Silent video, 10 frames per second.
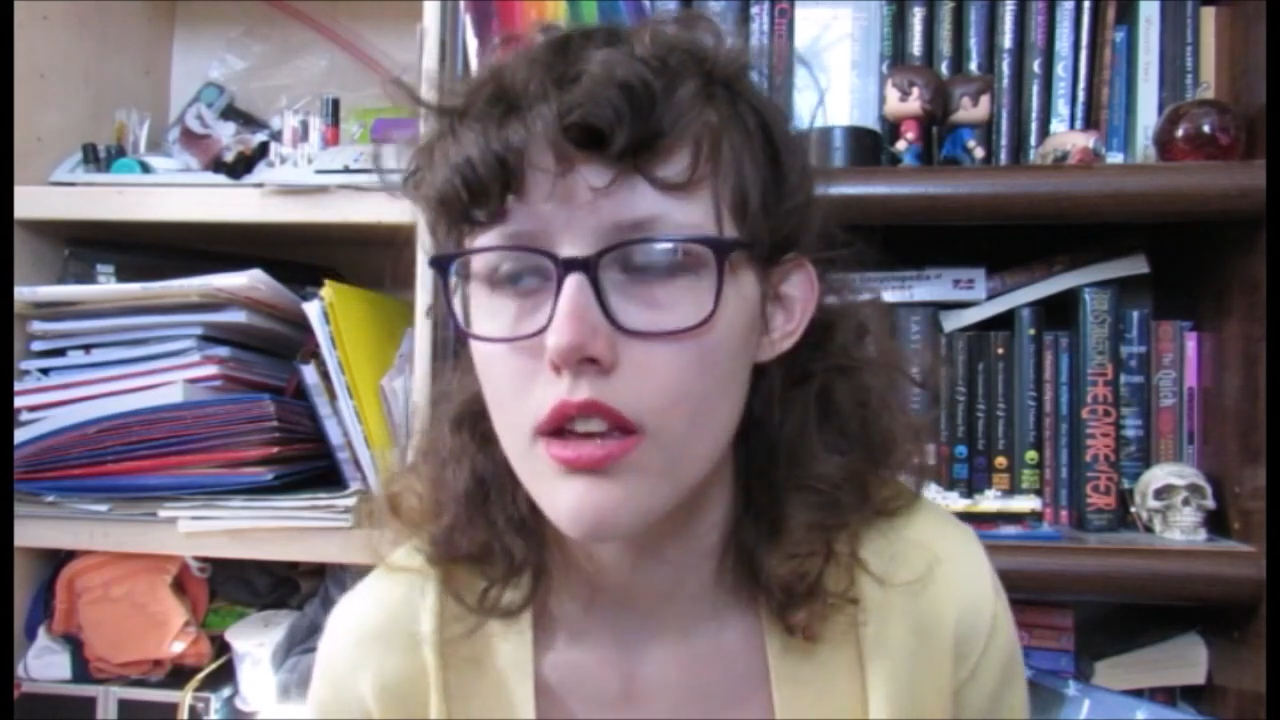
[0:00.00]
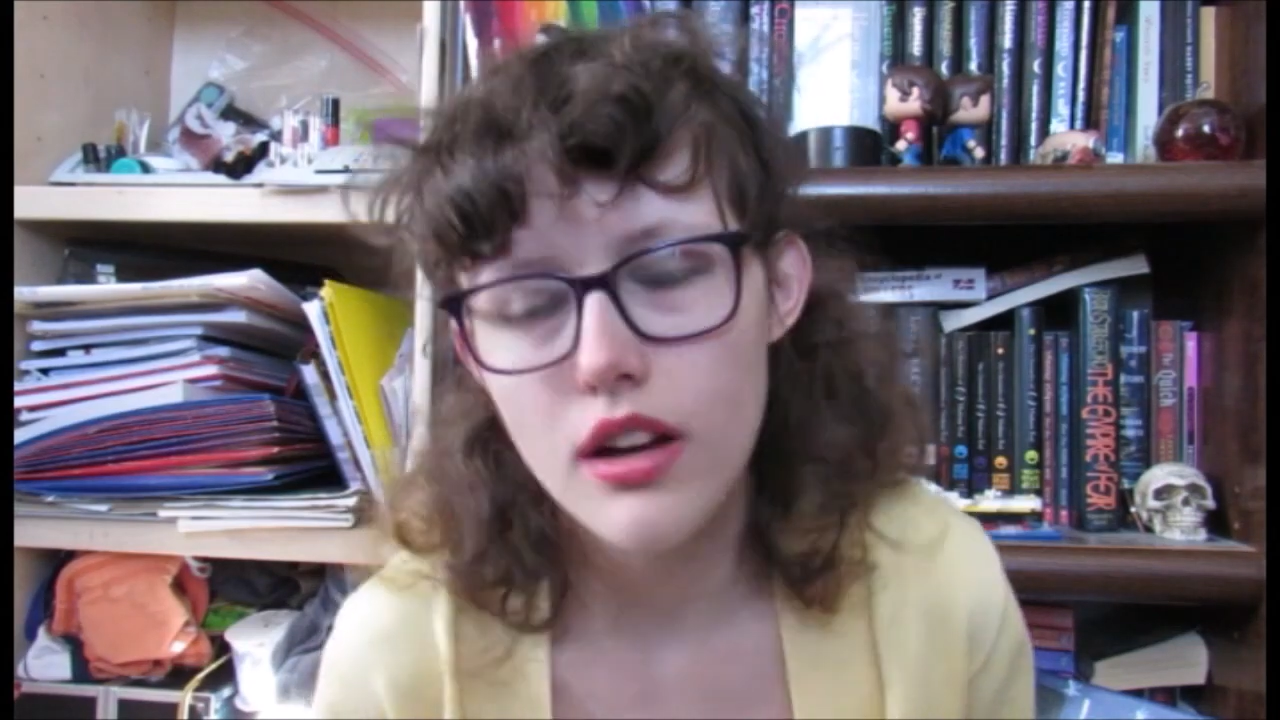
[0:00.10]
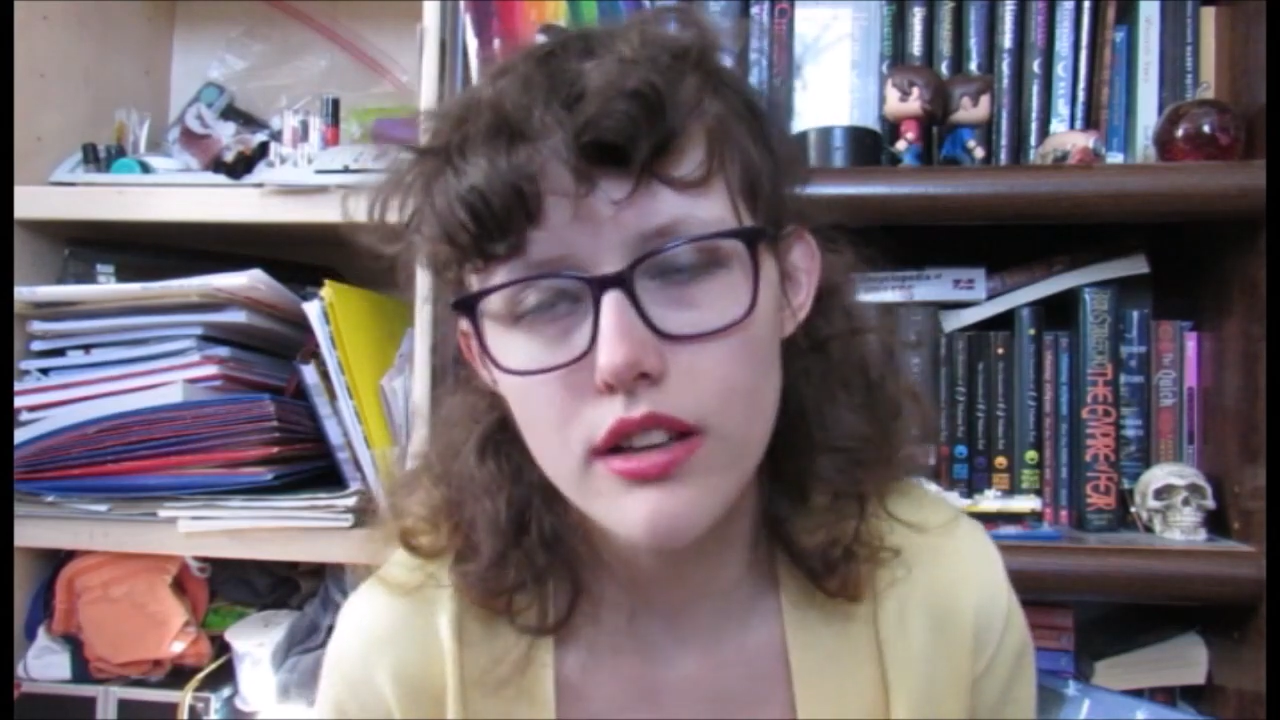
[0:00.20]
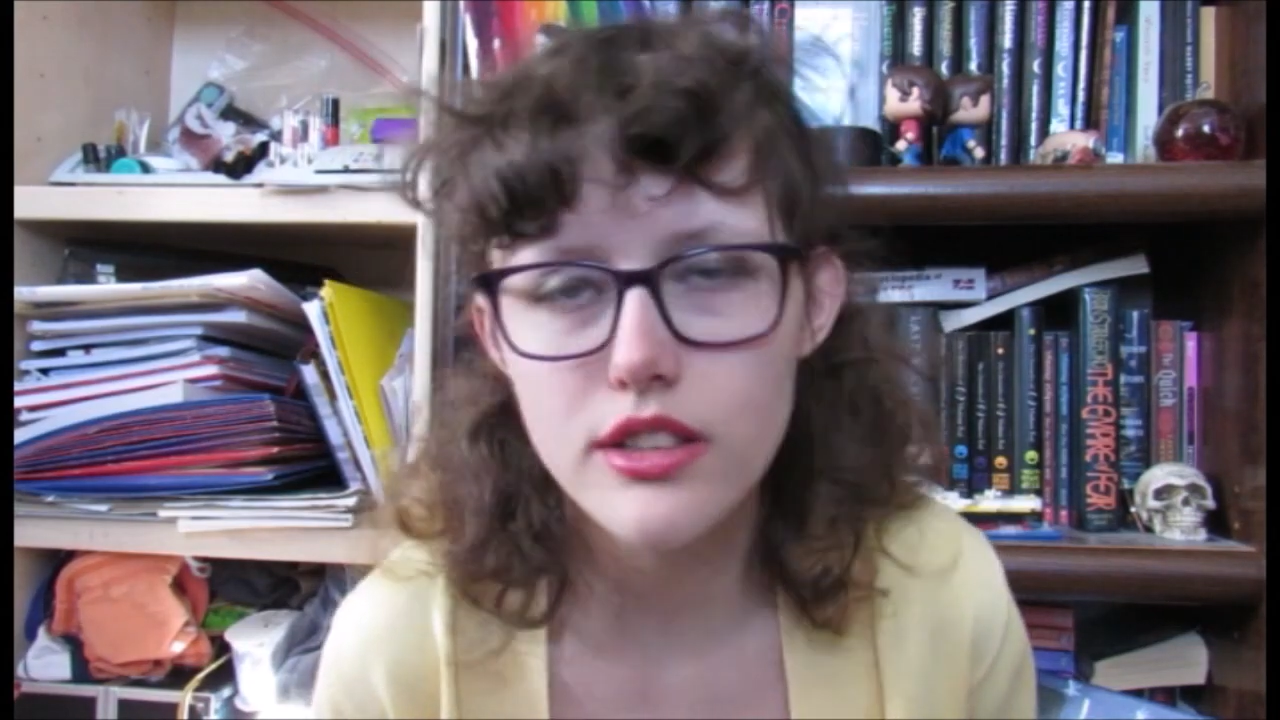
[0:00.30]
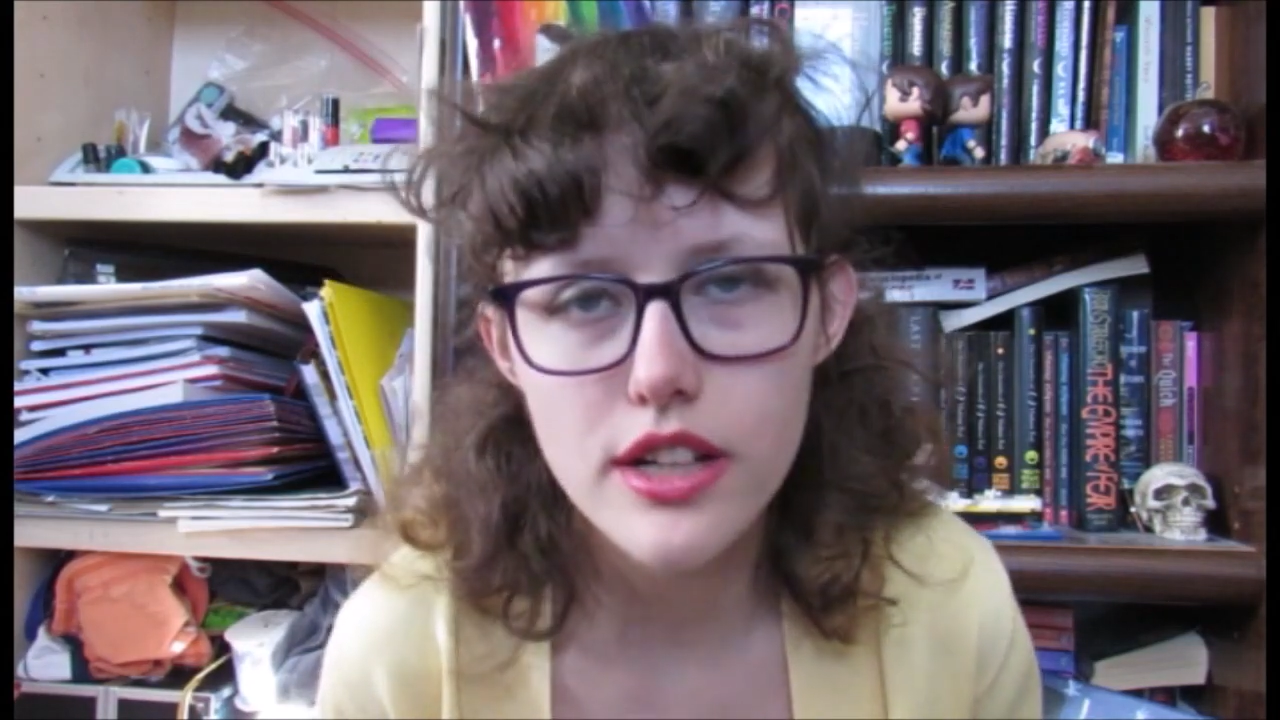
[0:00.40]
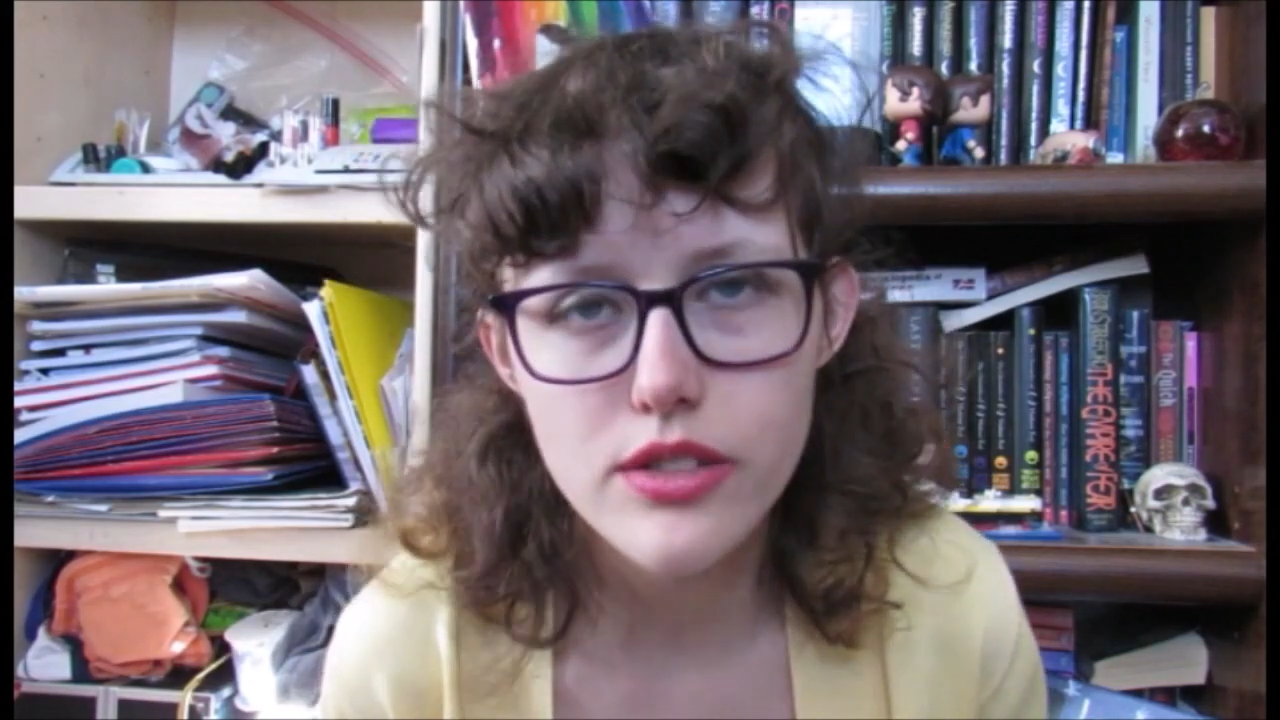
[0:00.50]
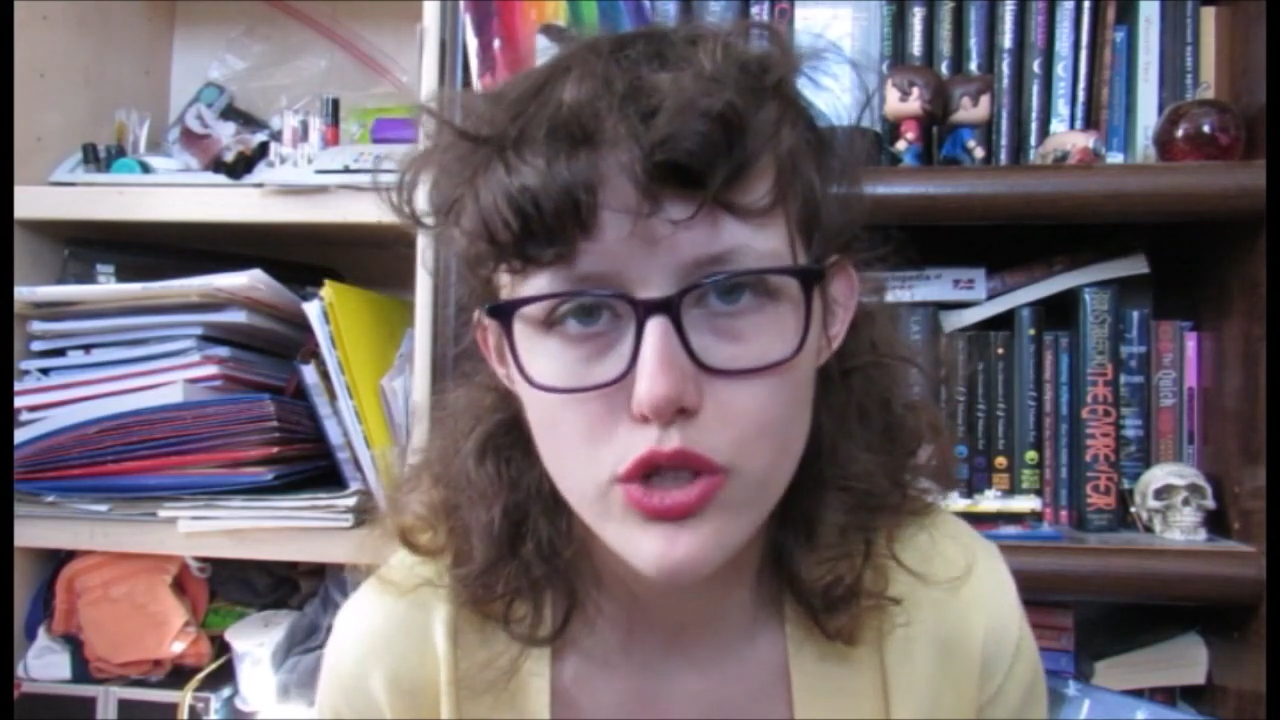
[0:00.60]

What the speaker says: On the night of